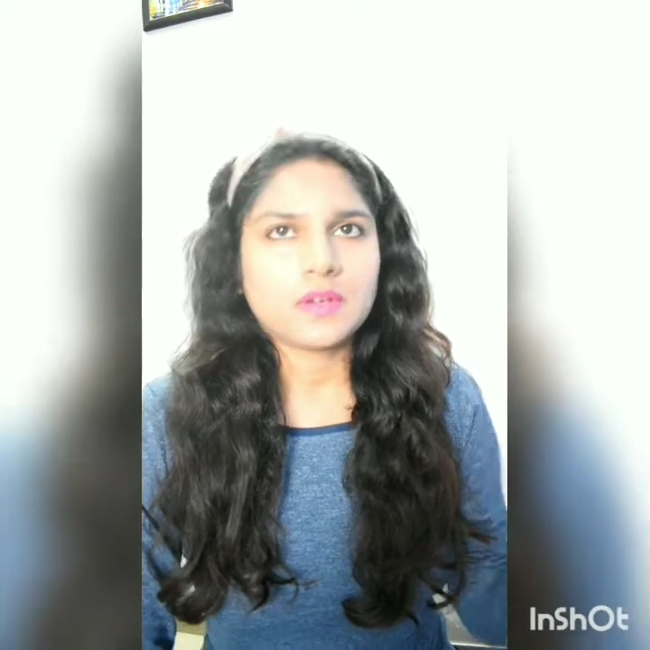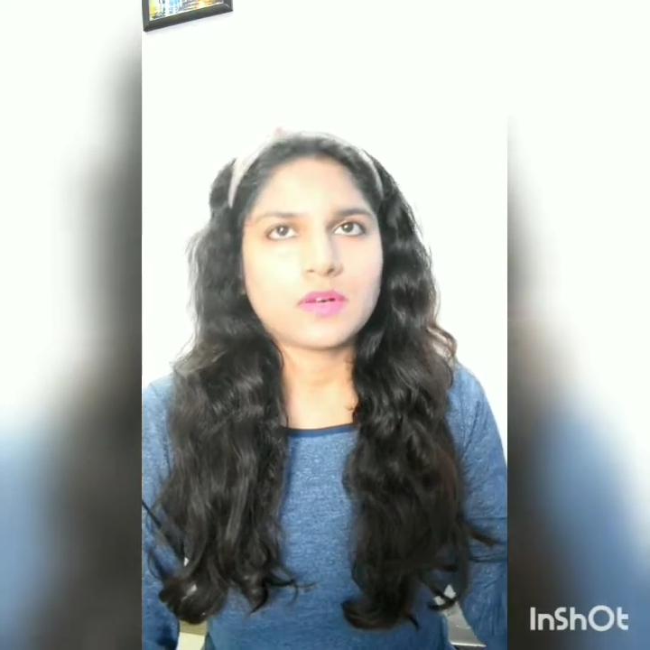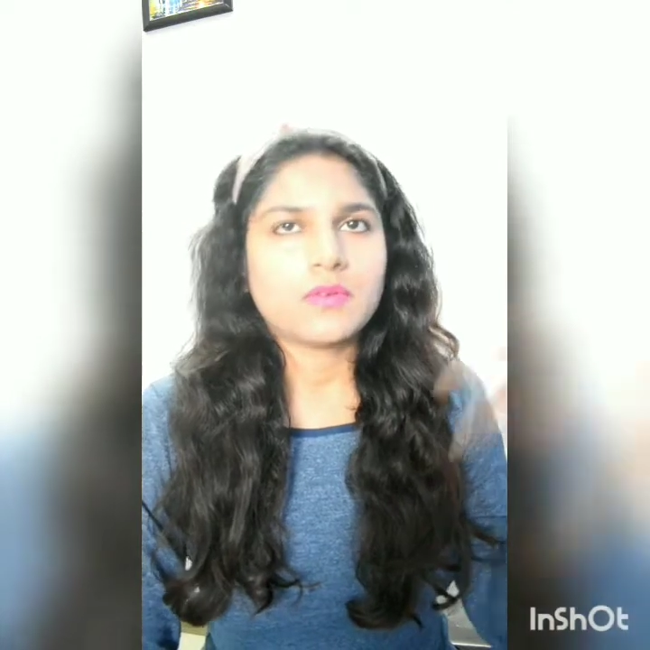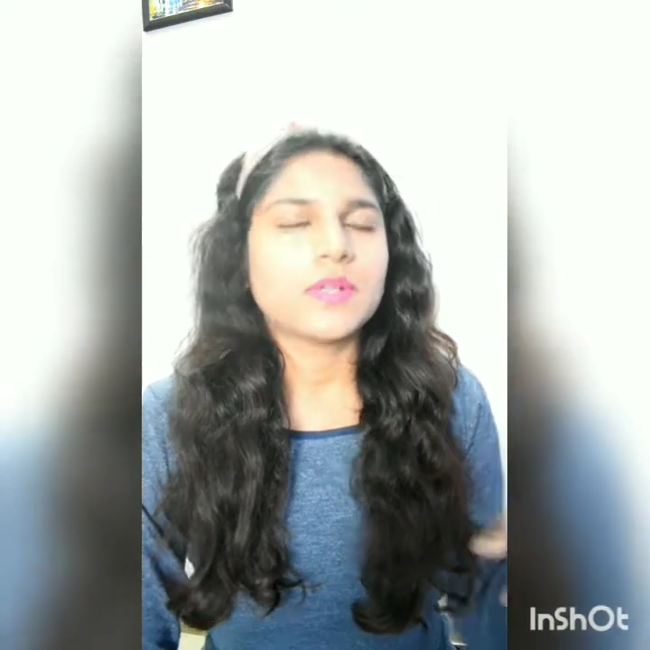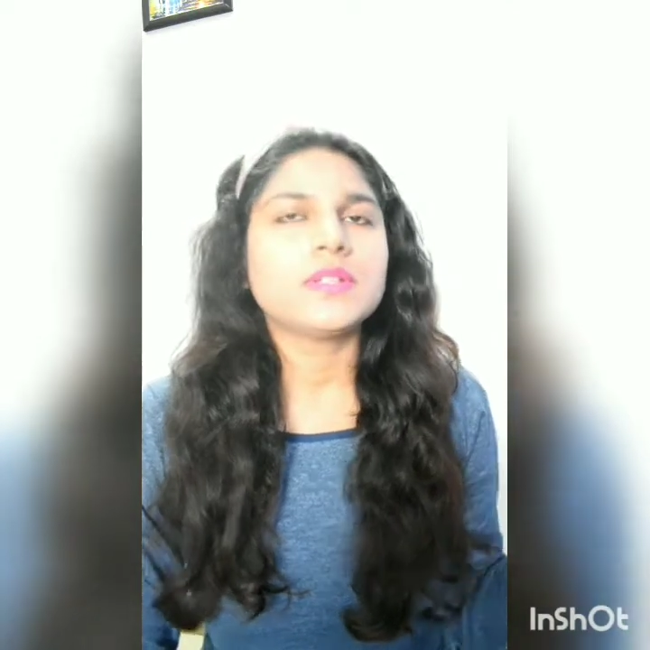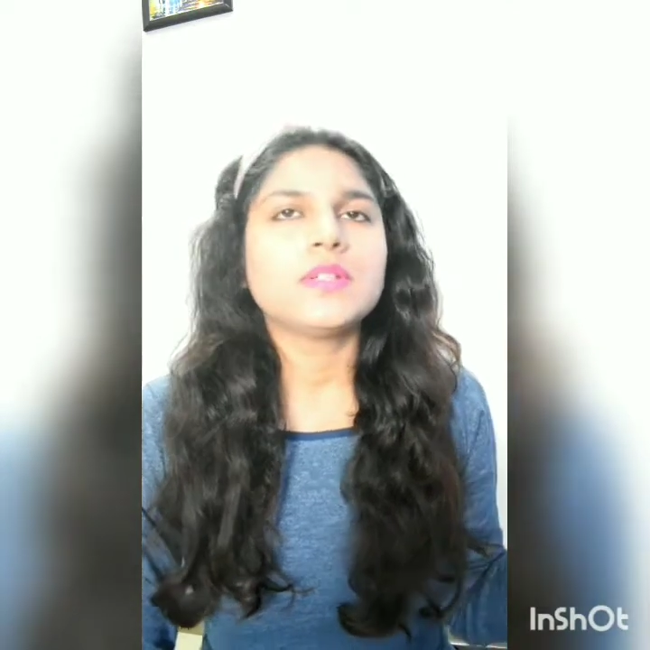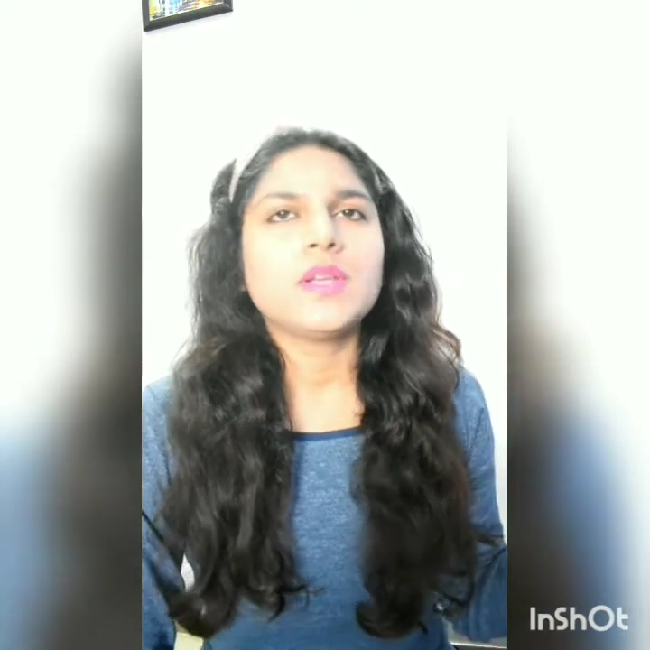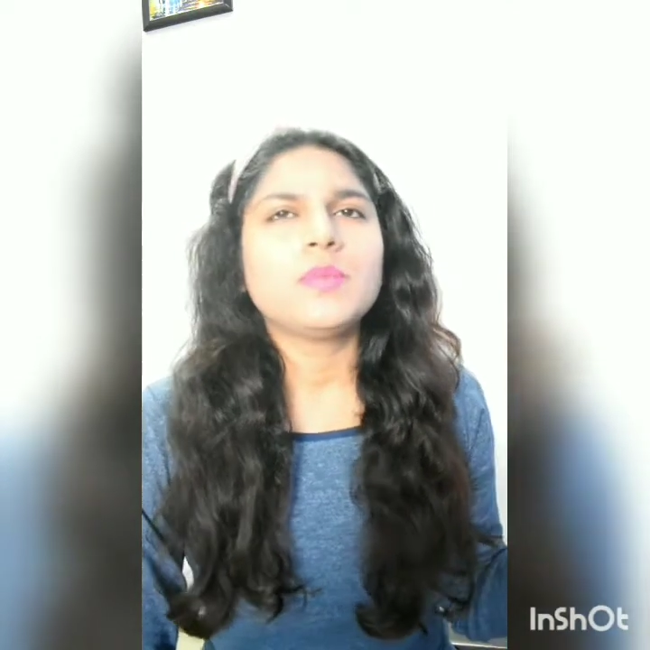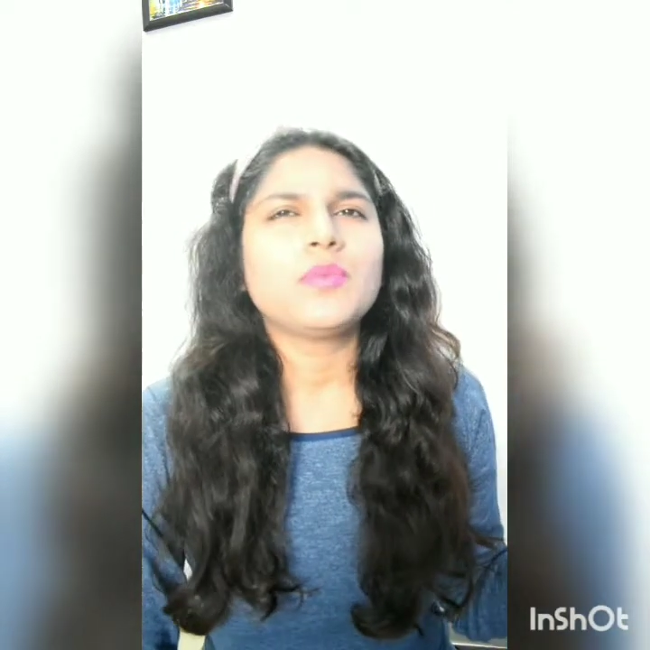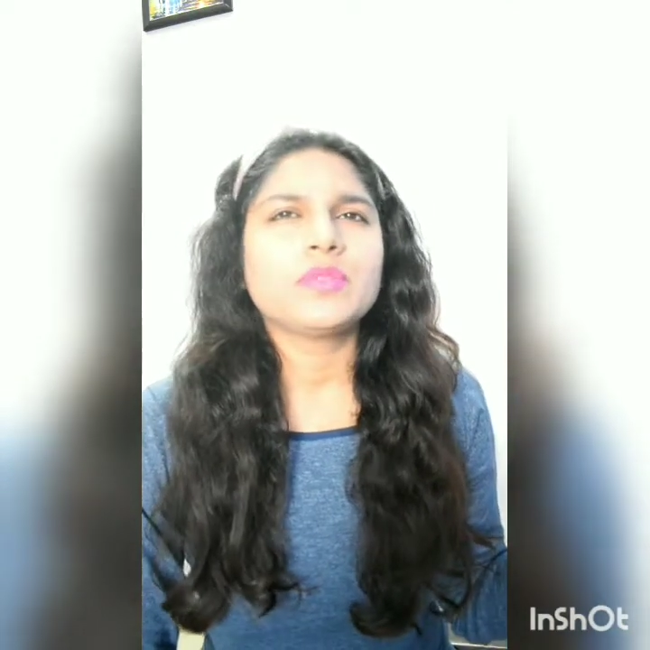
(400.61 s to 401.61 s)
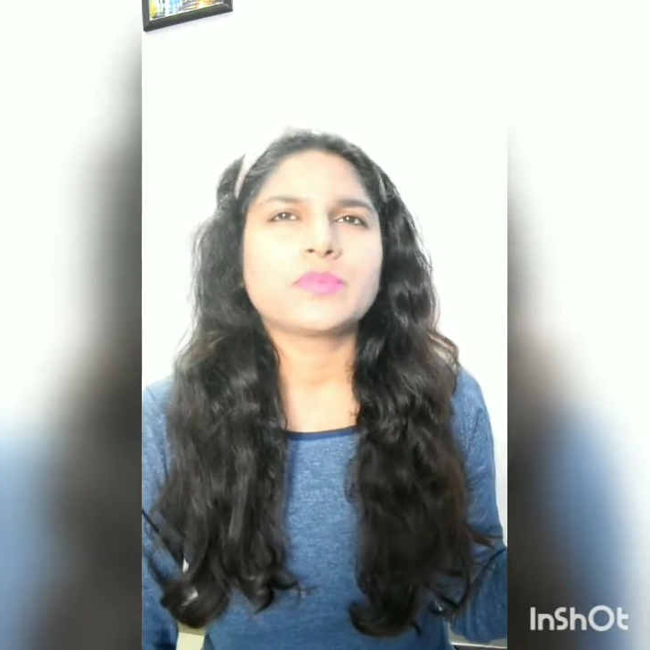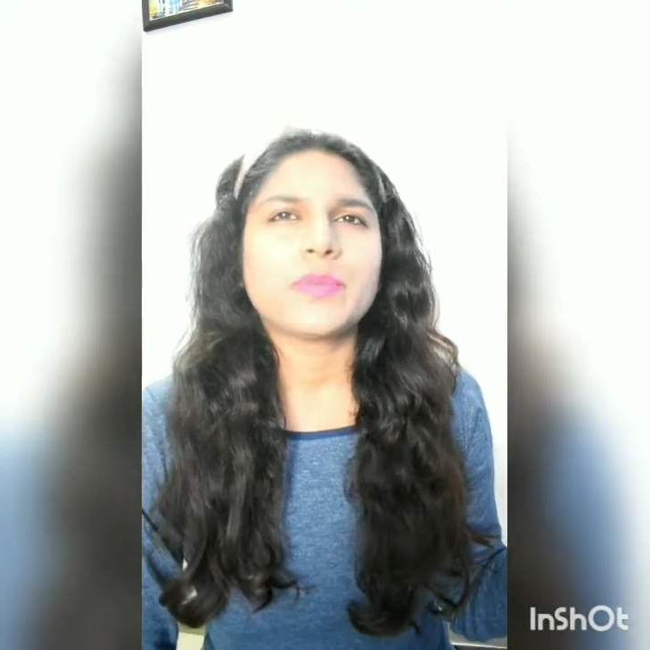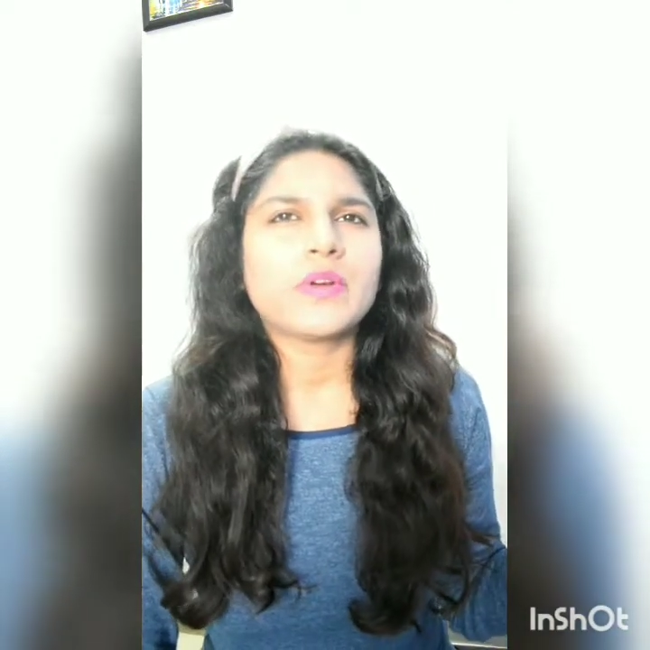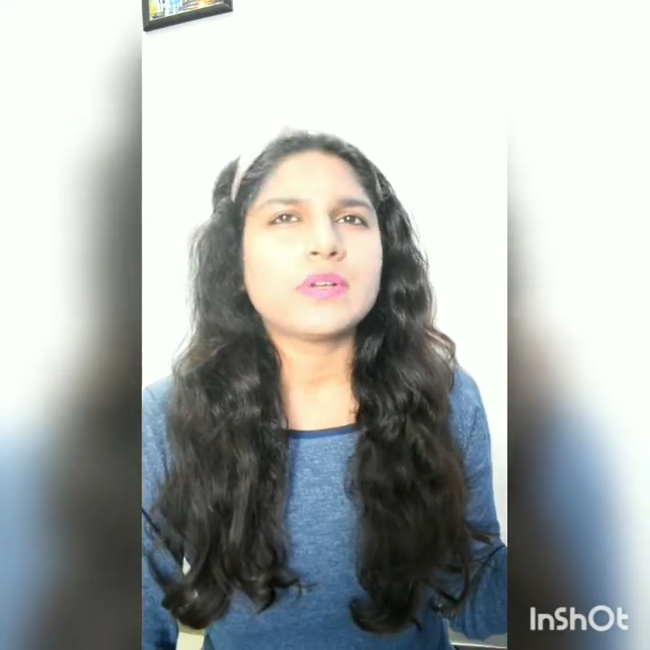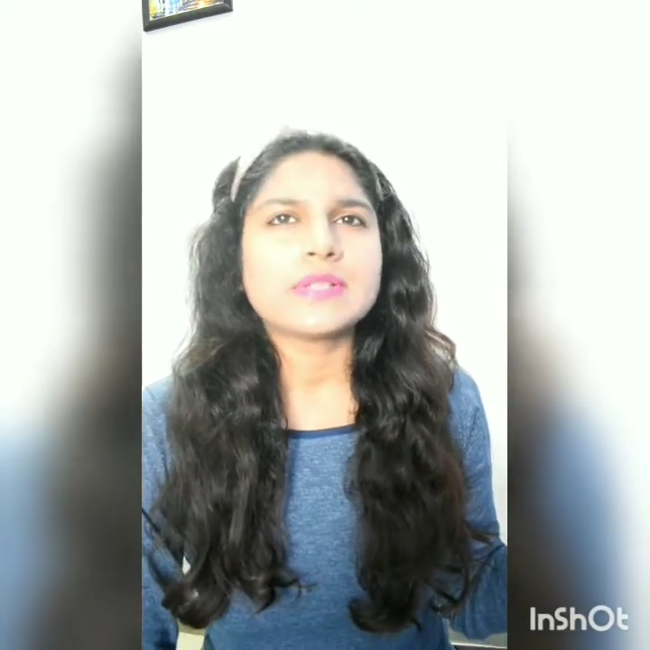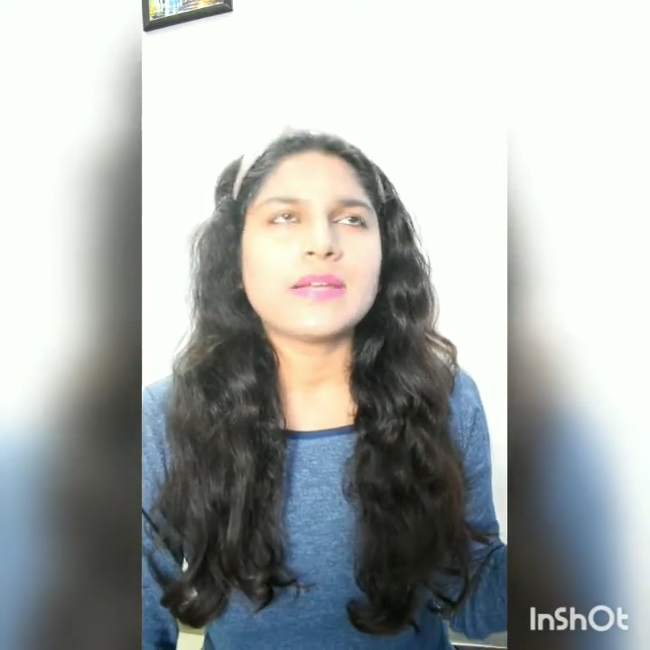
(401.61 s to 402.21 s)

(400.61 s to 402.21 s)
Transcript: over the knee boots because